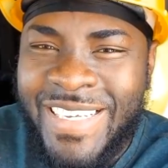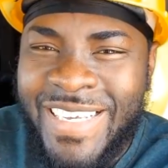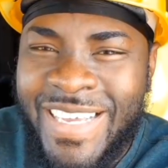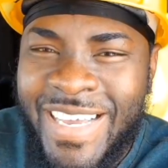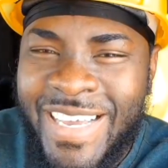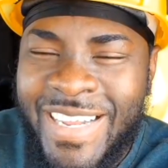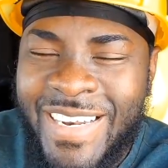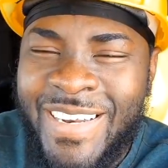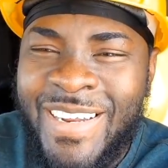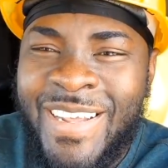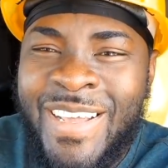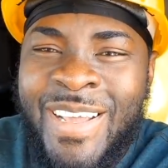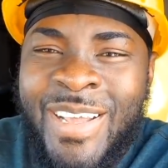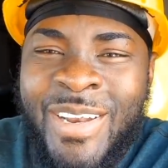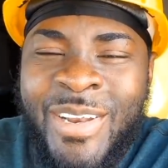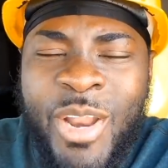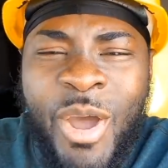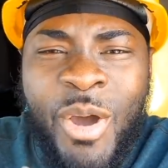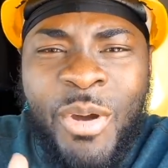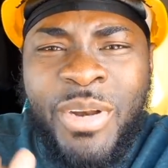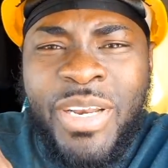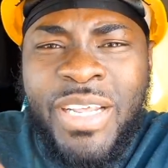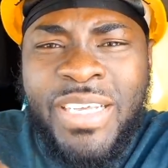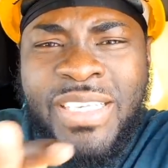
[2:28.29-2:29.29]
again.
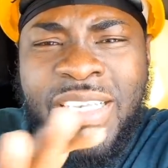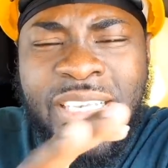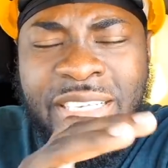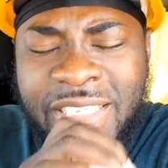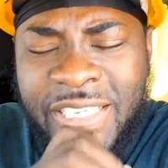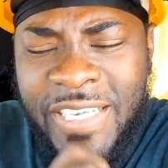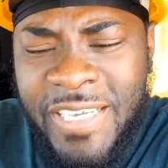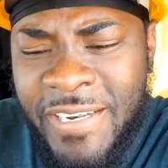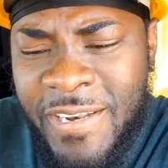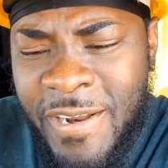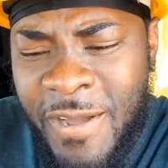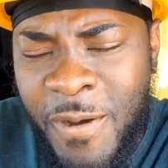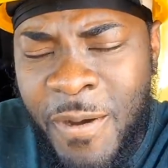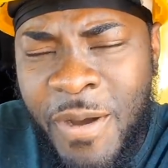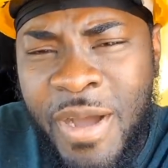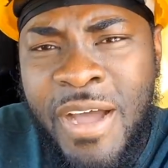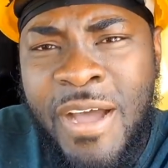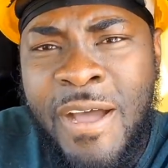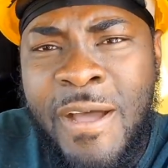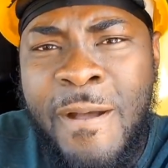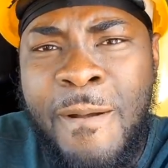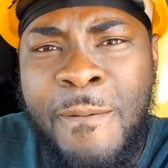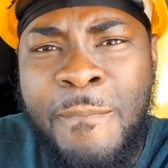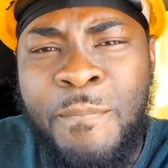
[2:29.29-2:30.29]
Now, this is it now.
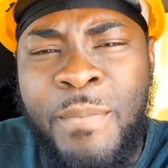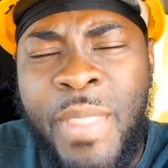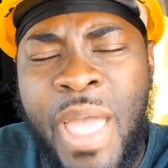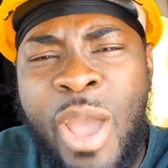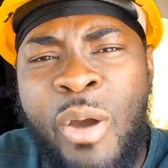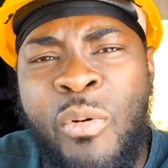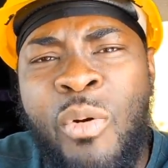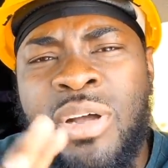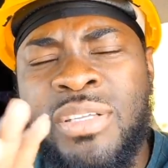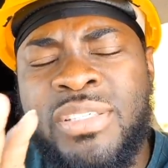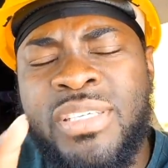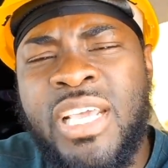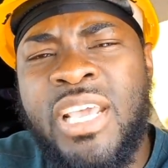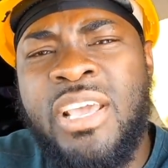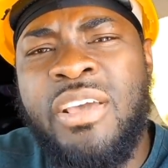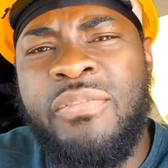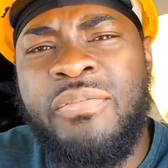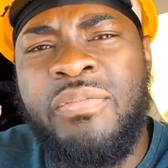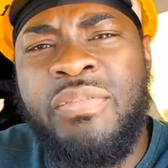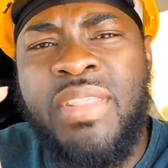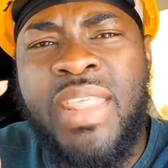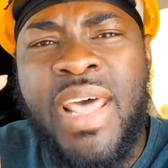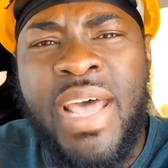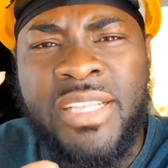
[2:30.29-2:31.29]
Um, I want to
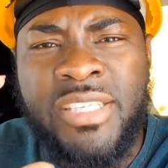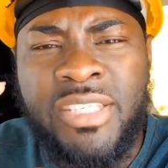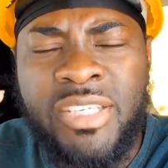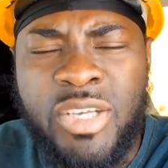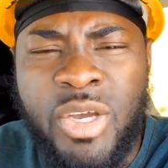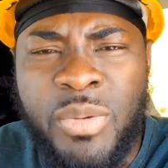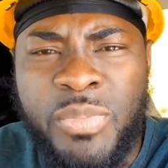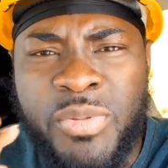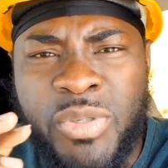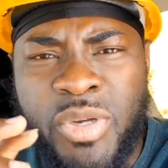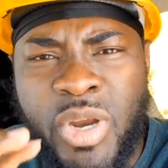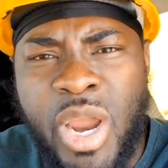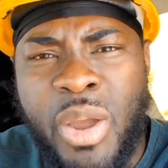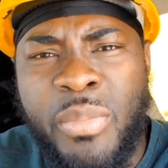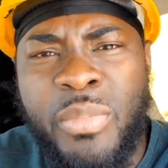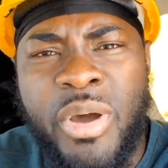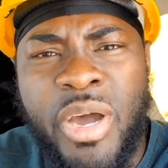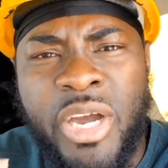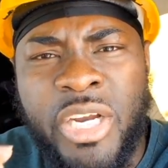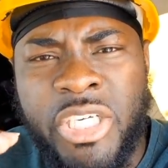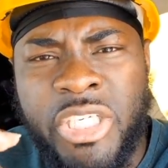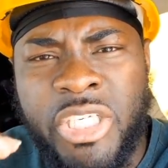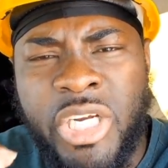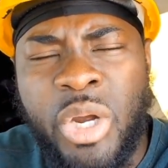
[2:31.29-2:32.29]
give that
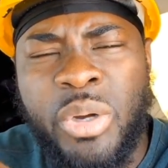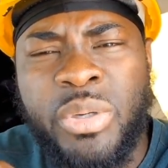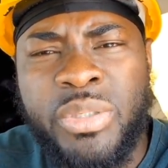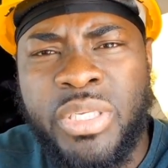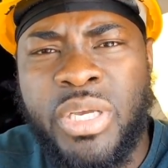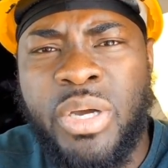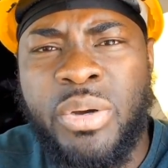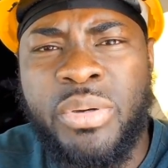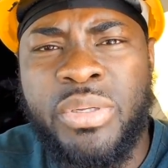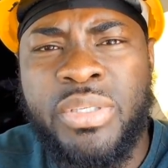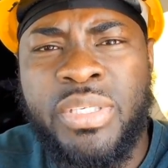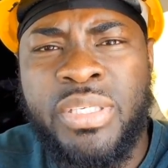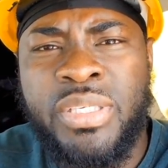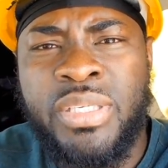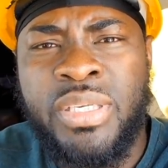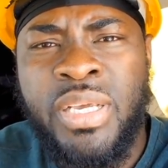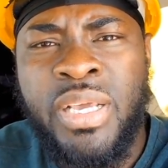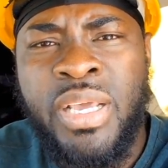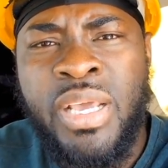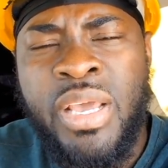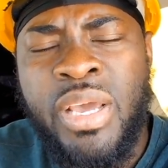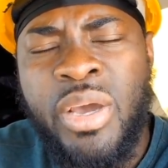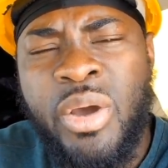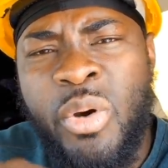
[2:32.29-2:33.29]
subscriber a shout out.
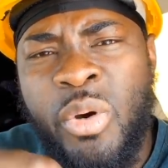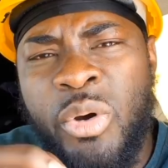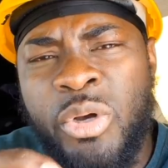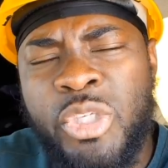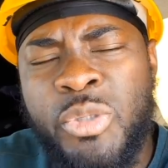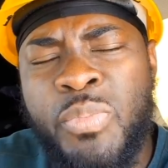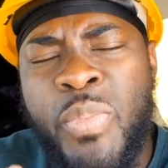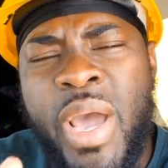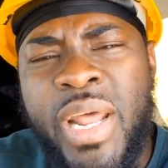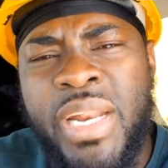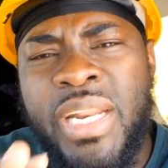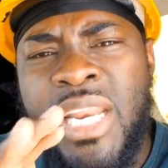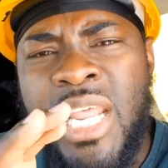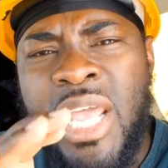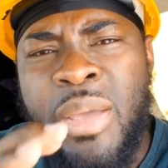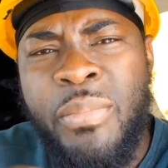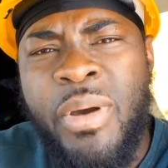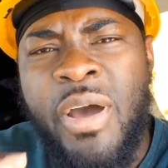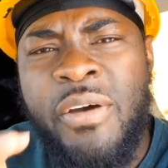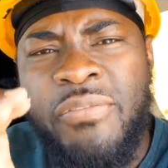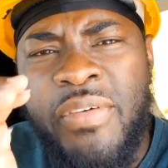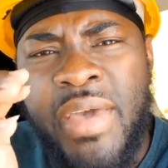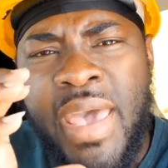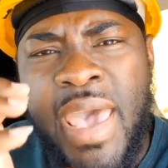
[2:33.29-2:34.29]
Goes by the
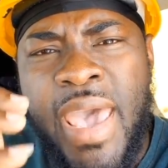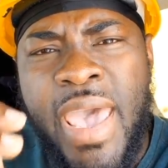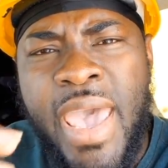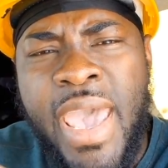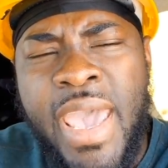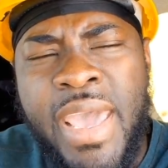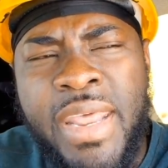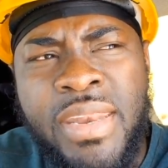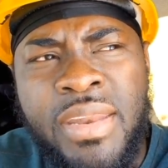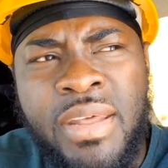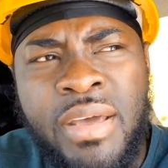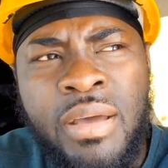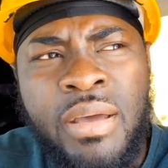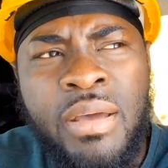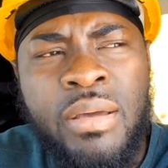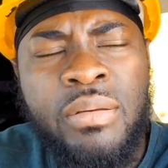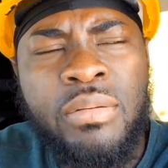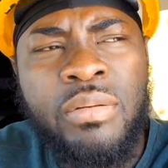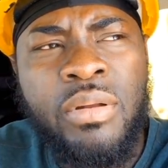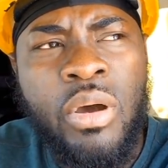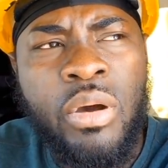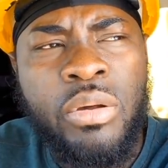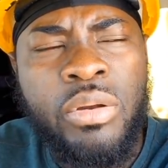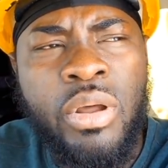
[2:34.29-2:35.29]
name of N
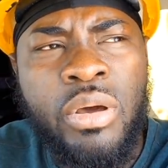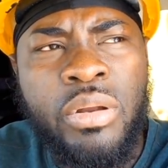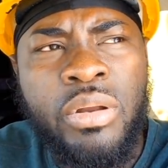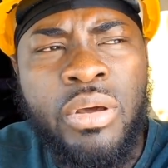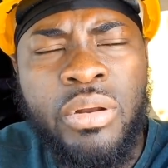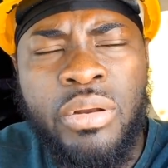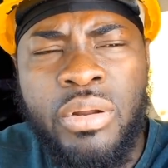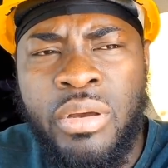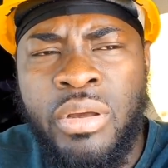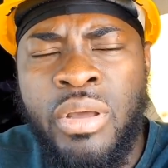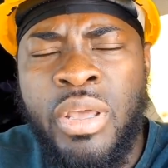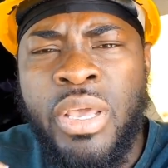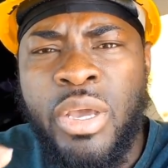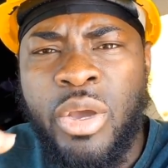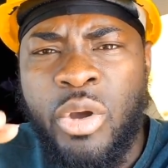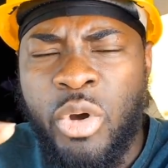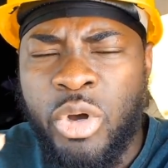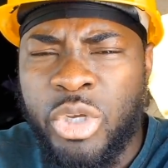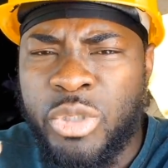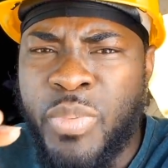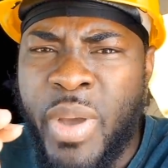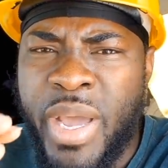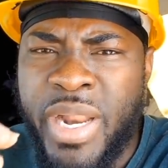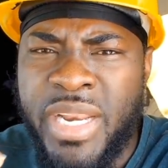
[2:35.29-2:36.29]
no, no, no, no.
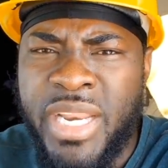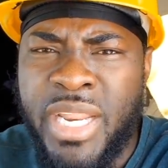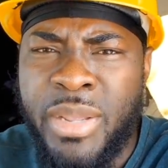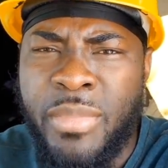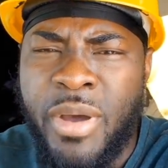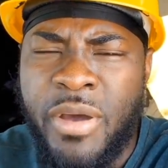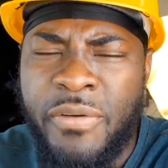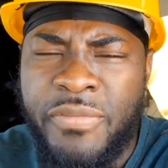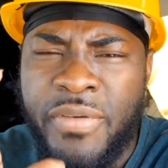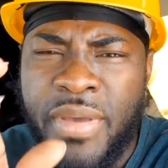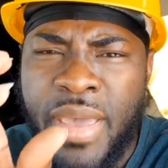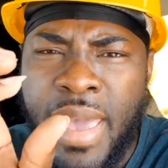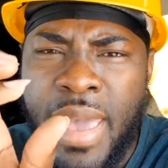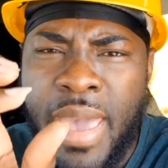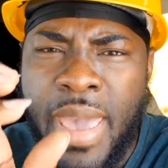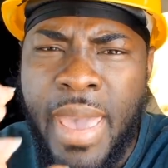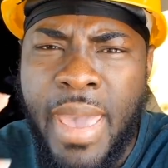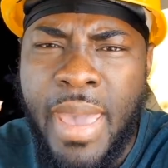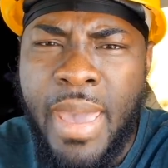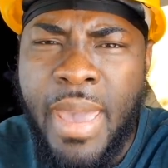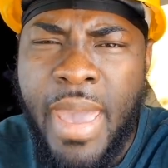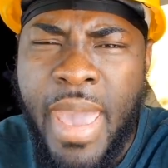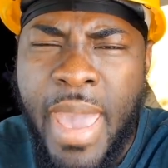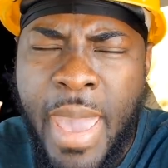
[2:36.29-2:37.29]
Goes by the name of
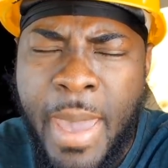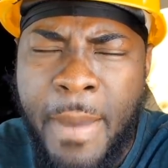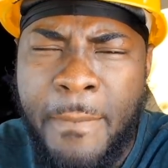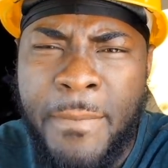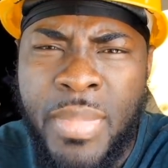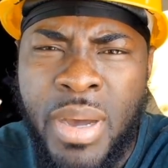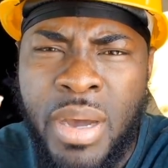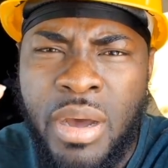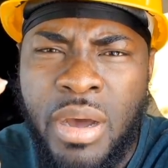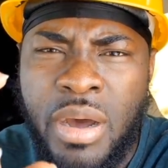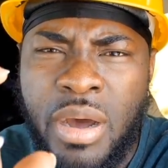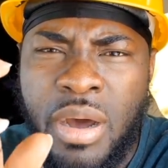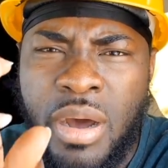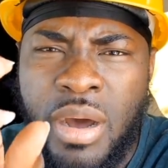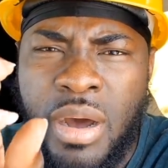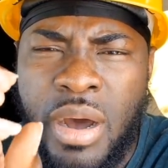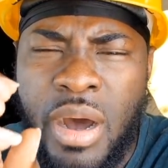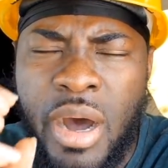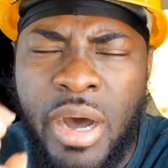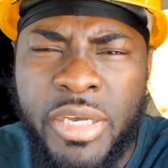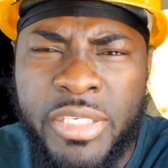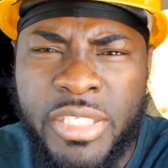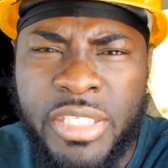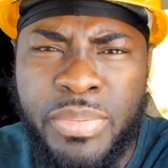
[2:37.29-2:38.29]
M.
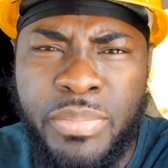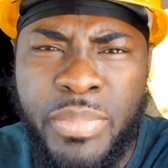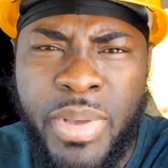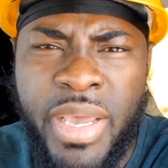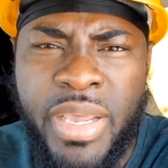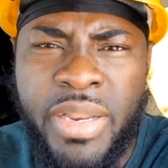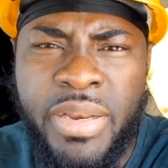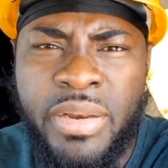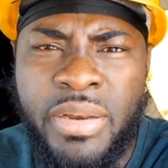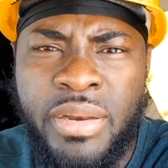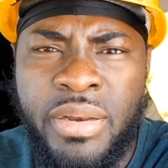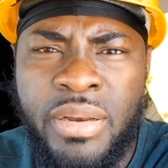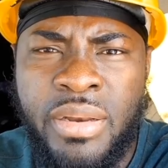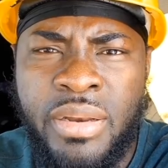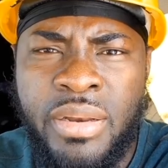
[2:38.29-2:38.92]
Osman.